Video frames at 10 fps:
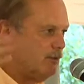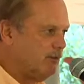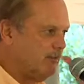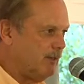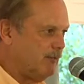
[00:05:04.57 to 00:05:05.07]
with
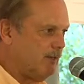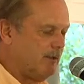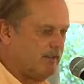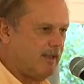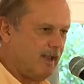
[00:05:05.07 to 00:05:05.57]
the big
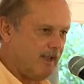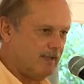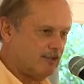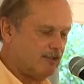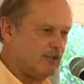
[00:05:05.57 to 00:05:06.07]
floppy
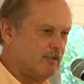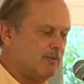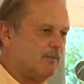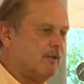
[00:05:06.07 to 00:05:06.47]
hats and